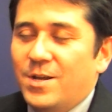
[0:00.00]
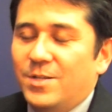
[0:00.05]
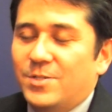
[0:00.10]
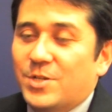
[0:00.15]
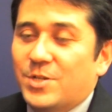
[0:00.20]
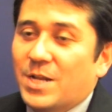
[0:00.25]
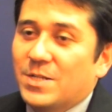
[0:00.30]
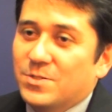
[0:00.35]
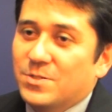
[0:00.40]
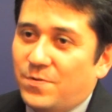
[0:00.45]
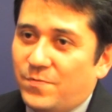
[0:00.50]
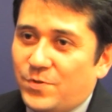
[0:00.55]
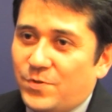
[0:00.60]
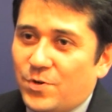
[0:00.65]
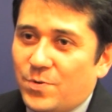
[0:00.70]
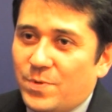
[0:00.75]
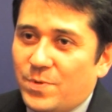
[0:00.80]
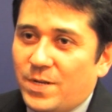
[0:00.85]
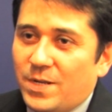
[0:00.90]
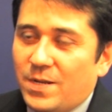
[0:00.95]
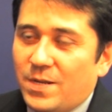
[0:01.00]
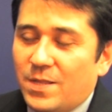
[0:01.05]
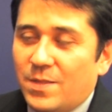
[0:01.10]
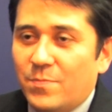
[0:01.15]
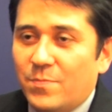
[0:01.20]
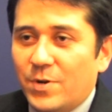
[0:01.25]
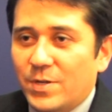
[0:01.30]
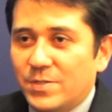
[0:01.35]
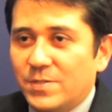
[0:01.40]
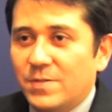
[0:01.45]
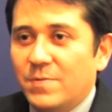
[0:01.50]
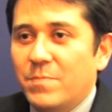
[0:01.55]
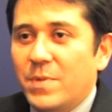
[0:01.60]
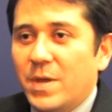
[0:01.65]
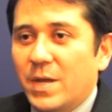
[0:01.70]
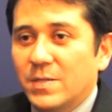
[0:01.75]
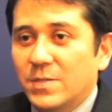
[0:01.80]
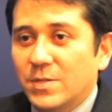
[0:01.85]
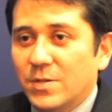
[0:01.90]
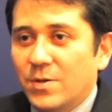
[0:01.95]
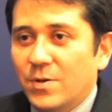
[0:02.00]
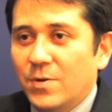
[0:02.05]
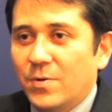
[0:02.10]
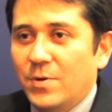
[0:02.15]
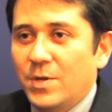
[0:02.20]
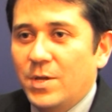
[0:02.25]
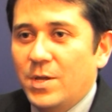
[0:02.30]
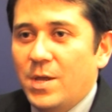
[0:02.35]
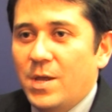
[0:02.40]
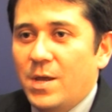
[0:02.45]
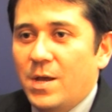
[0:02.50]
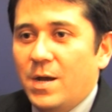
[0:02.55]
Chancellor of Germany, and the President of Mexico.